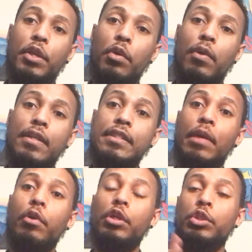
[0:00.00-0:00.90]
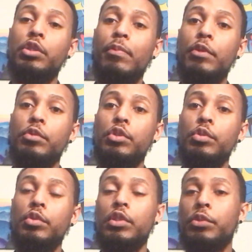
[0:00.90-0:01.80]
neurons that will contribute
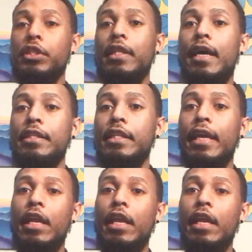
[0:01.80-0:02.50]
to socializing,